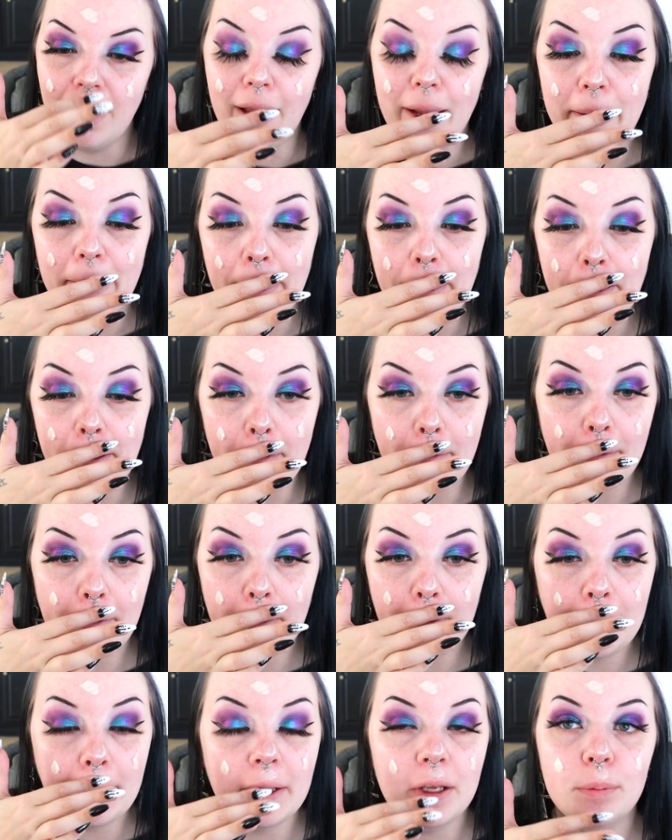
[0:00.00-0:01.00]
and I'm
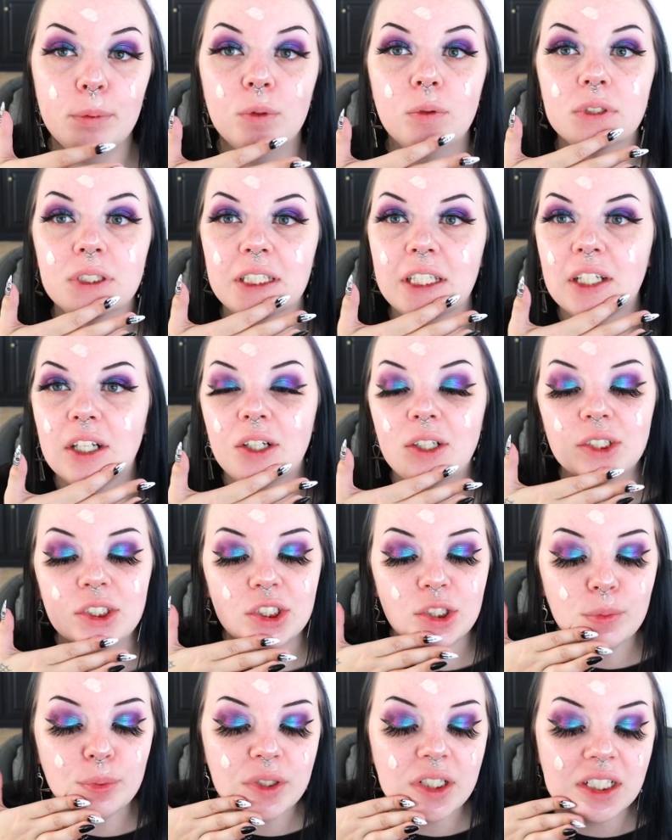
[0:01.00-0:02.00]
gonna keep using it.
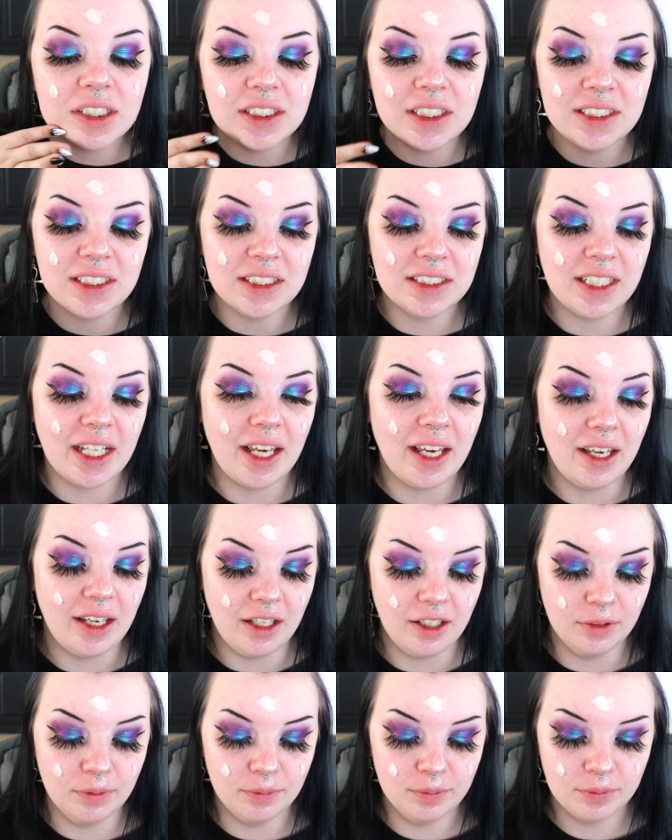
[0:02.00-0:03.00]
Also, because this is
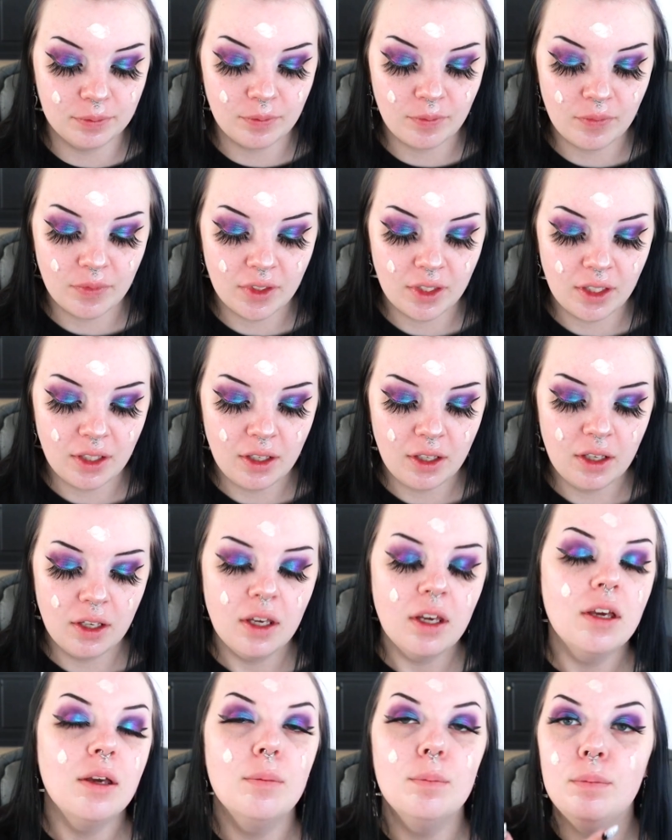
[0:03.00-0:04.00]
a
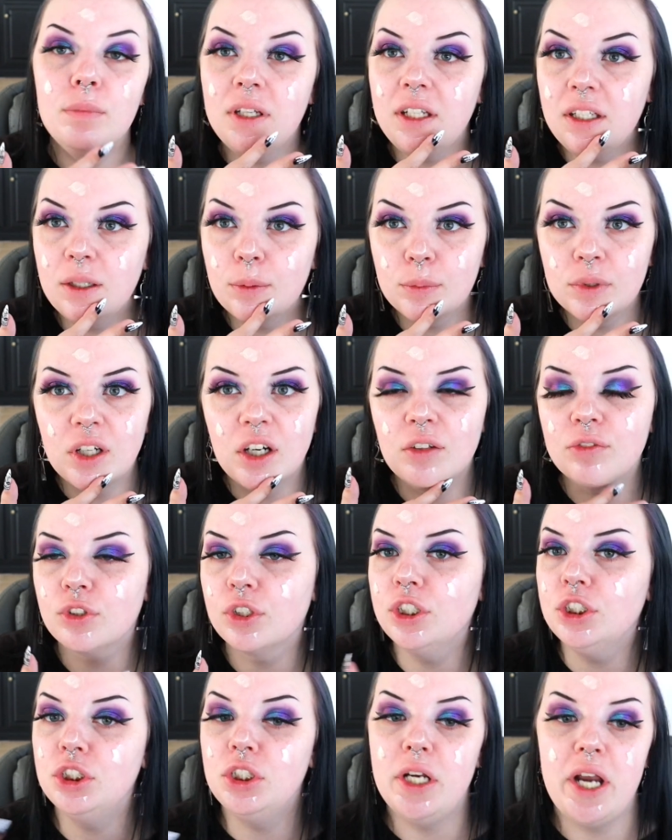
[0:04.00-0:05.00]
medium
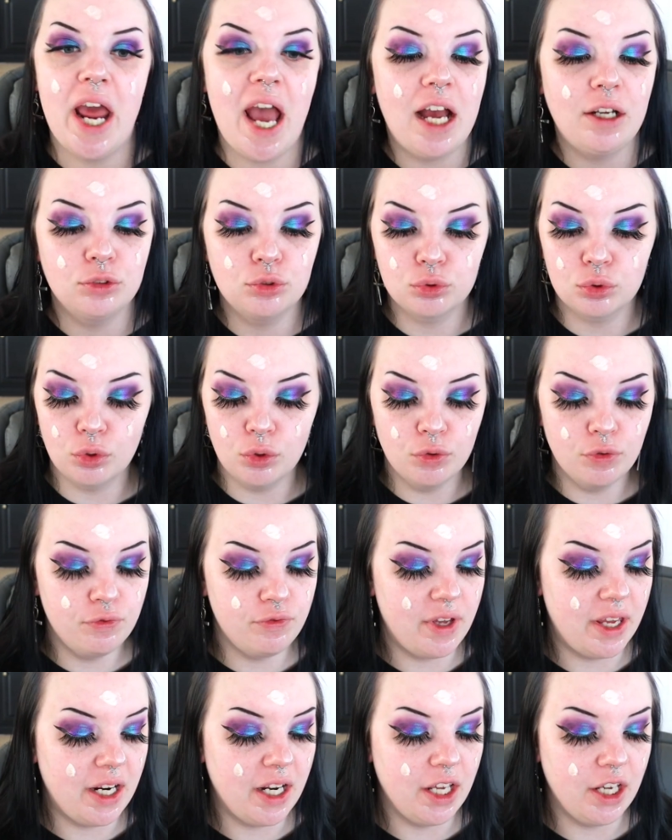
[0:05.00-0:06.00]
coverage, natural
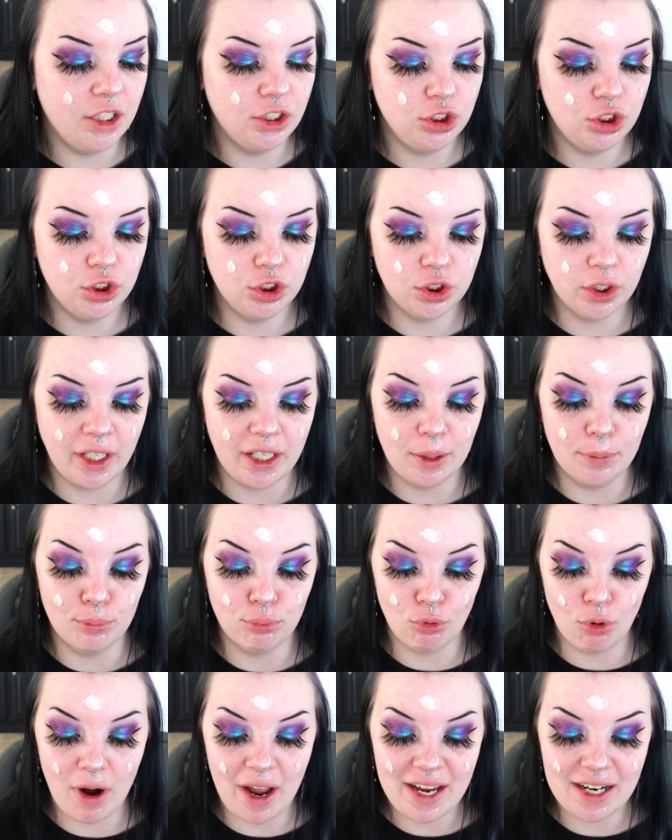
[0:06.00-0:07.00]
finish, like
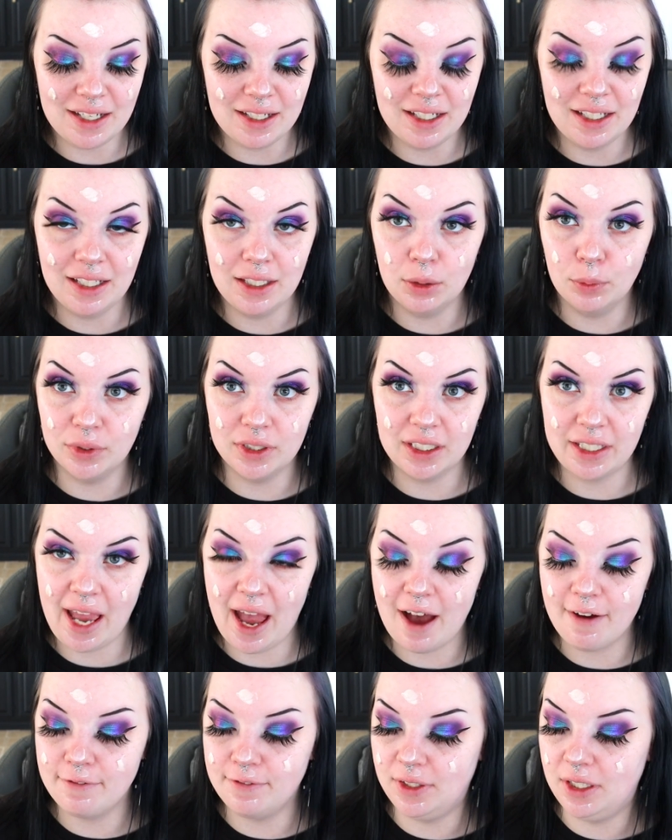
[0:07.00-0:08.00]
brightening with the
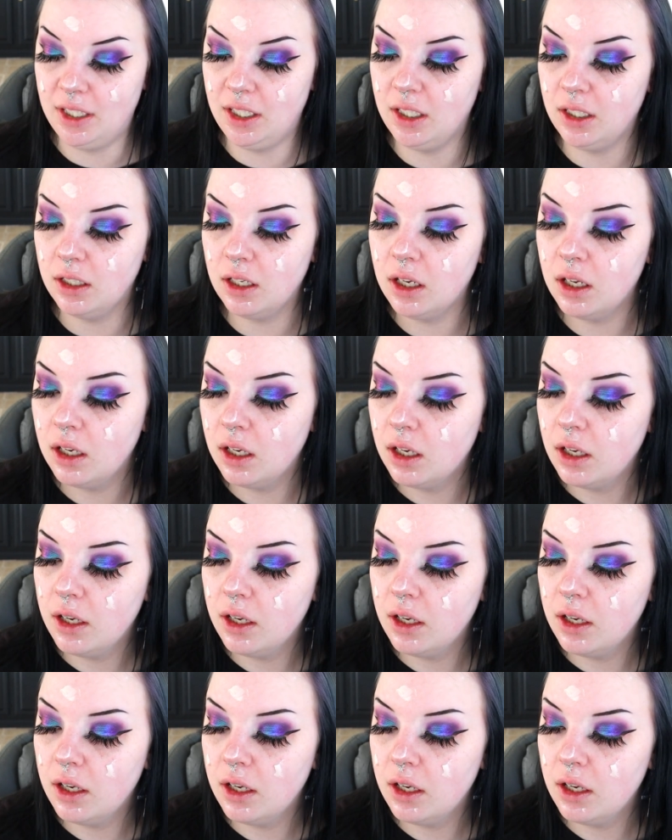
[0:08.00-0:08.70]
caffeine,